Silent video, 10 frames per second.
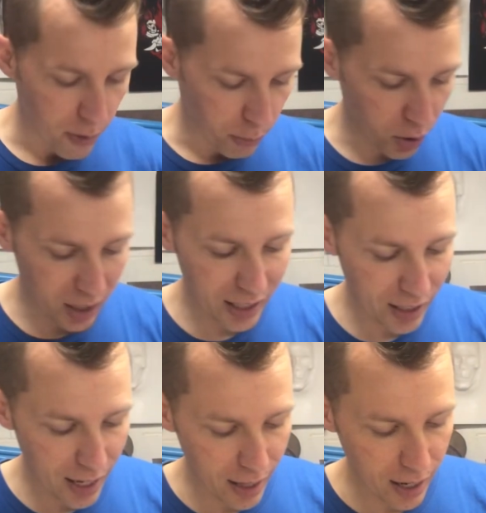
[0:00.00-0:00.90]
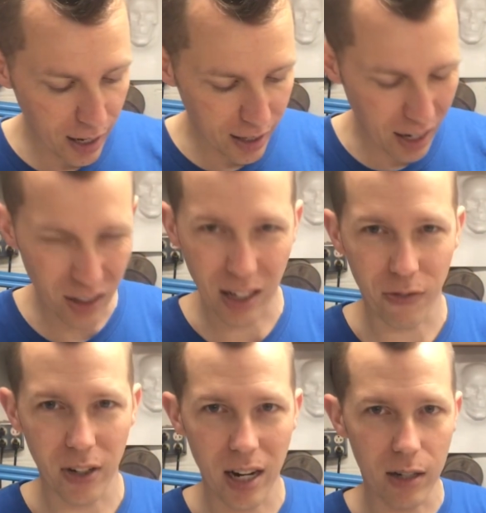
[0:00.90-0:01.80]
Put these in there, and then I'll just have to
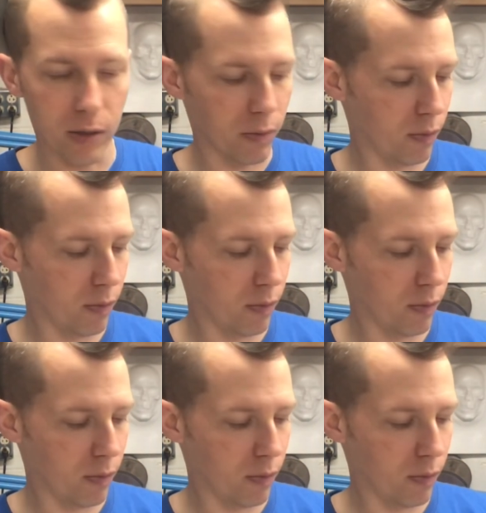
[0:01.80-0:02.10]
figure out,